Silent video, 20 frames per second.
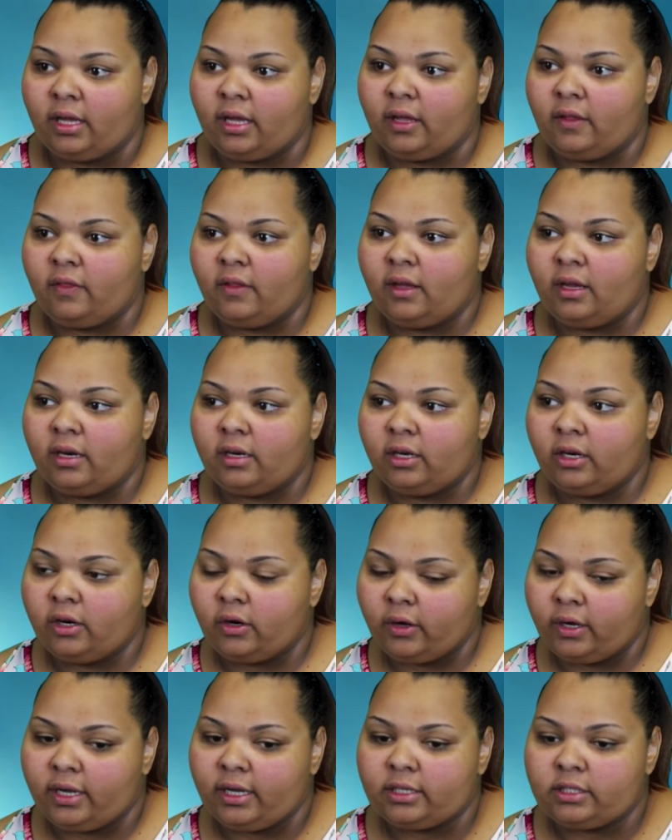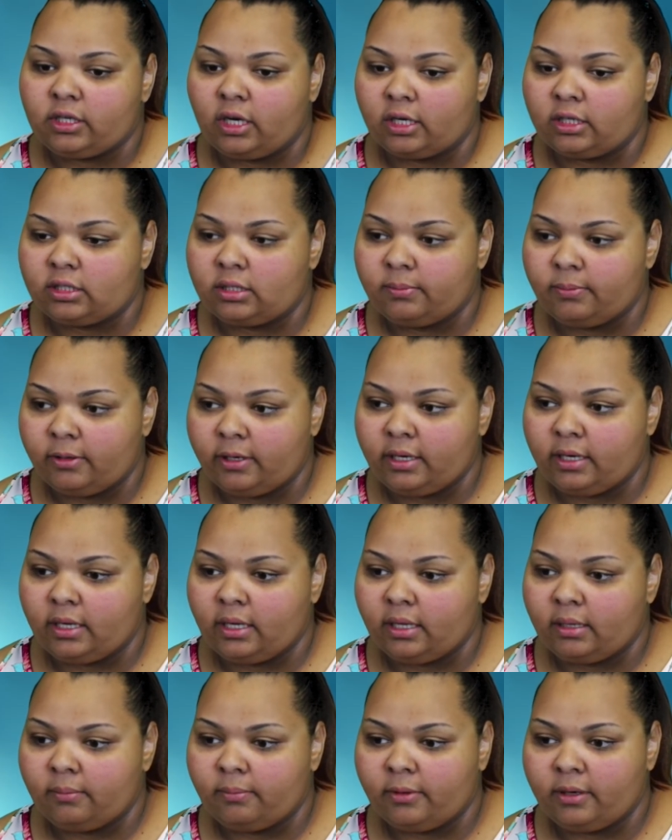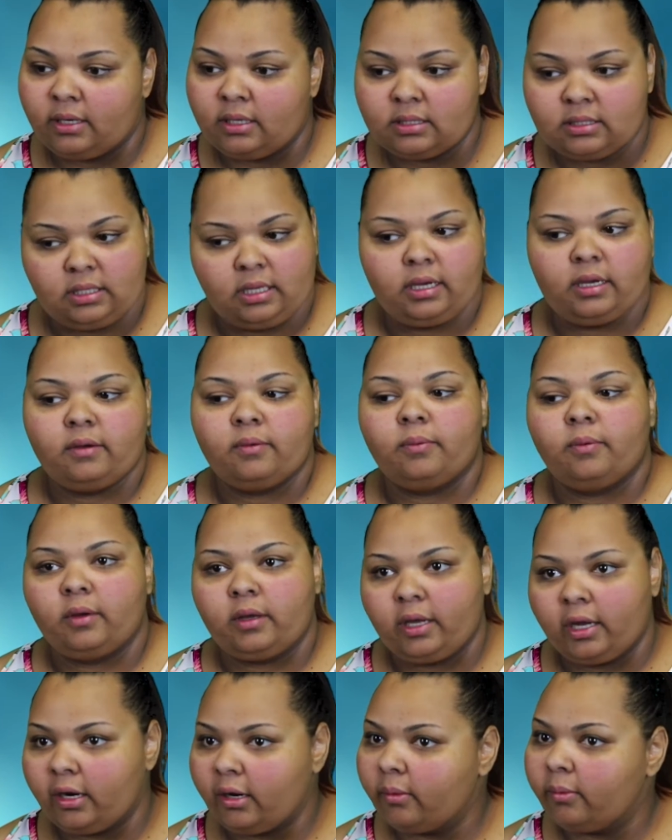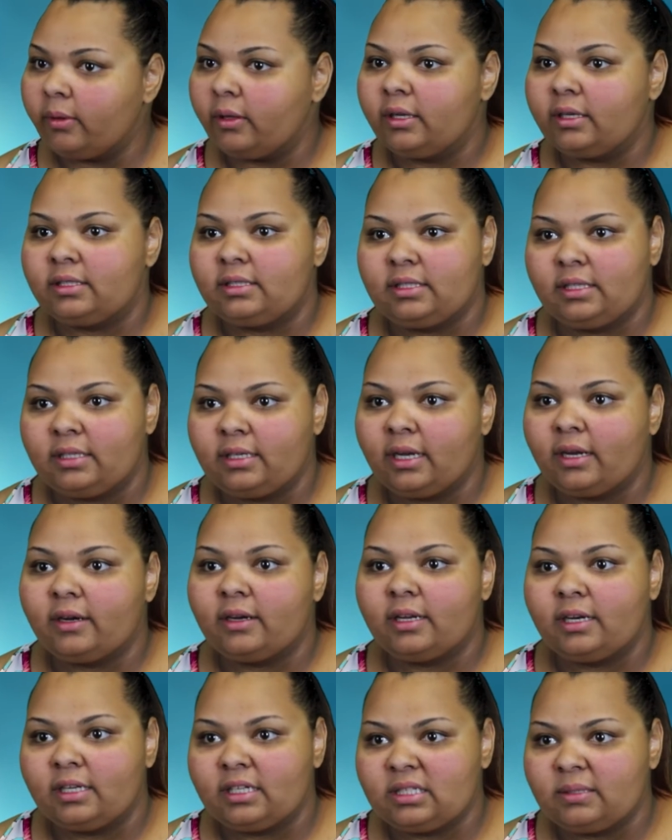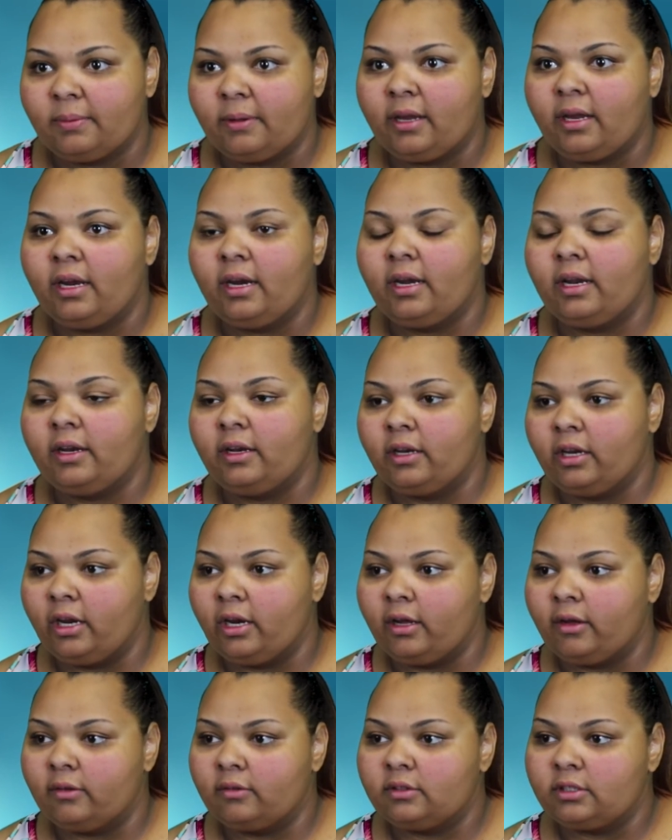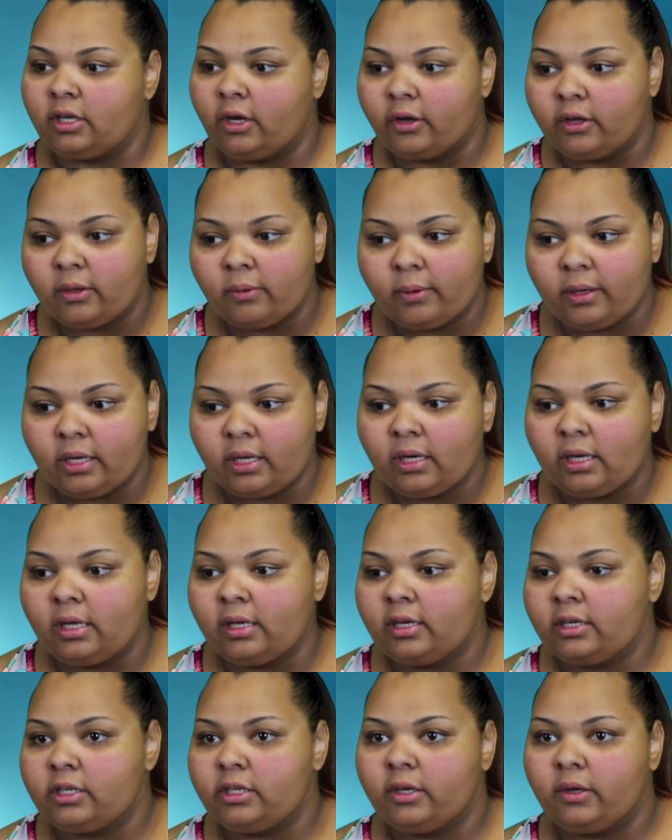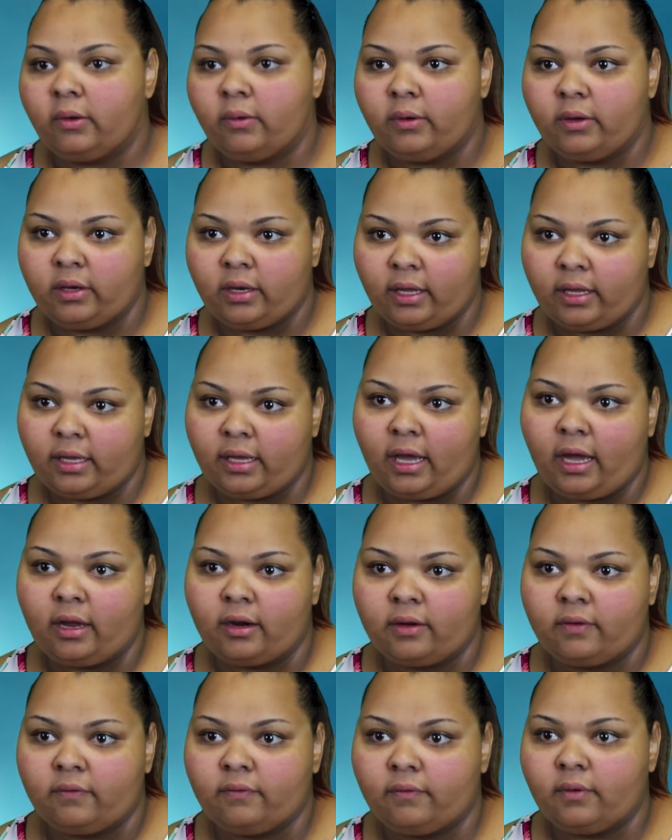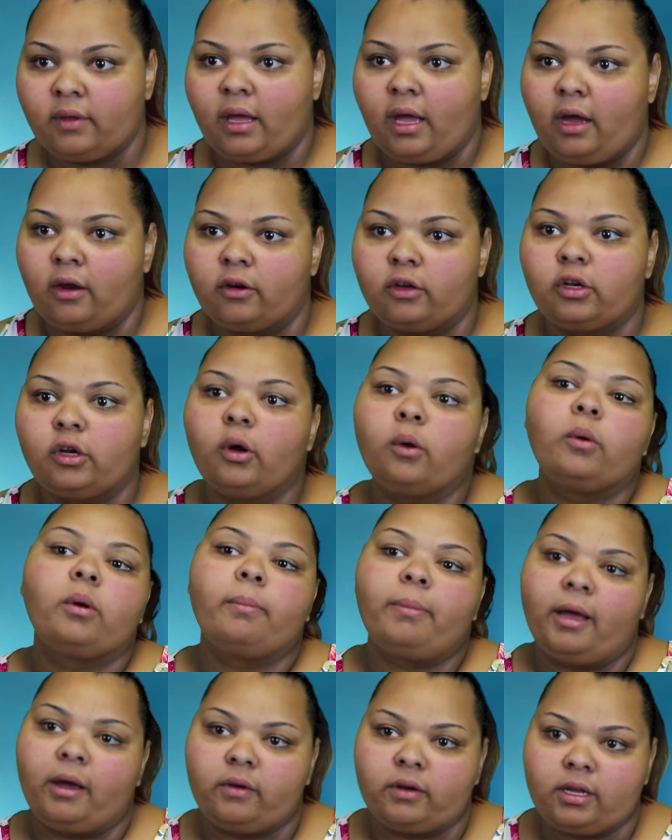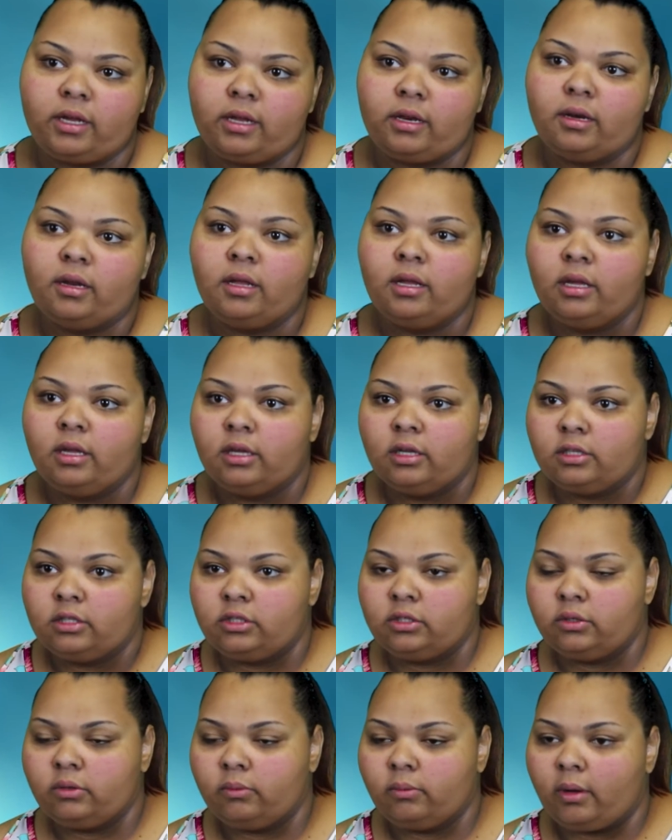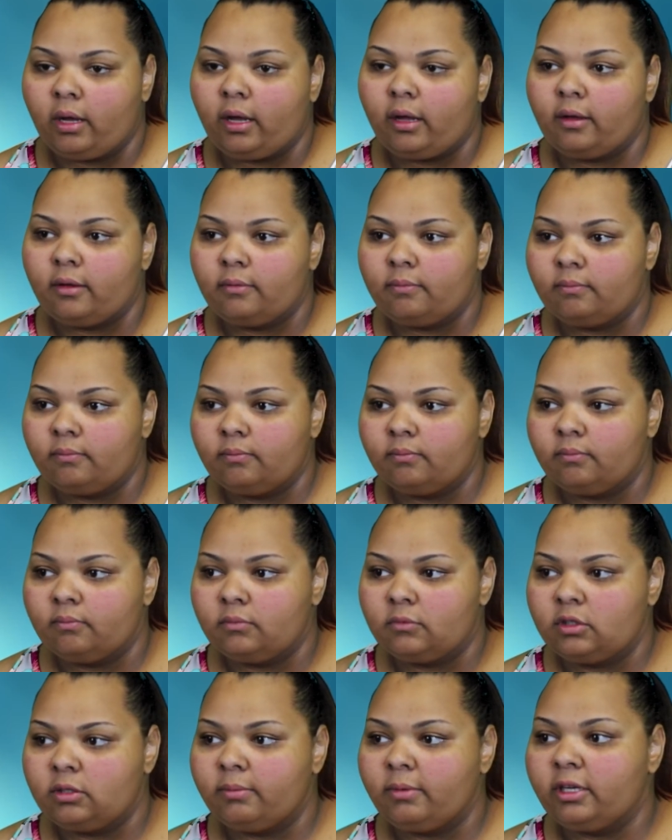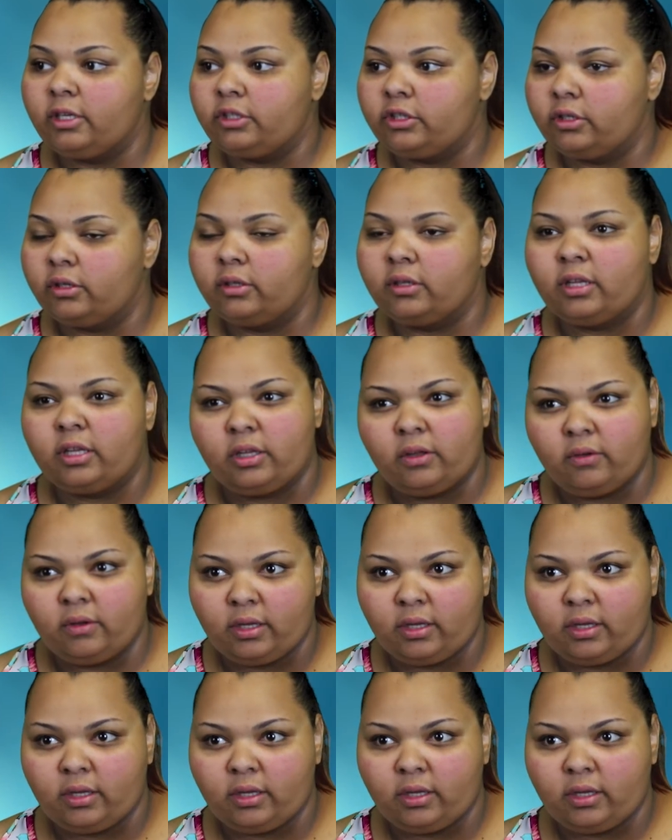and then, you know, I had talked to Brittany, and Brittany's like, "Well, Kara will like, sit down and explain, and you know, tell you what you need to do, and like how to how to go about it, to um, to make sure that you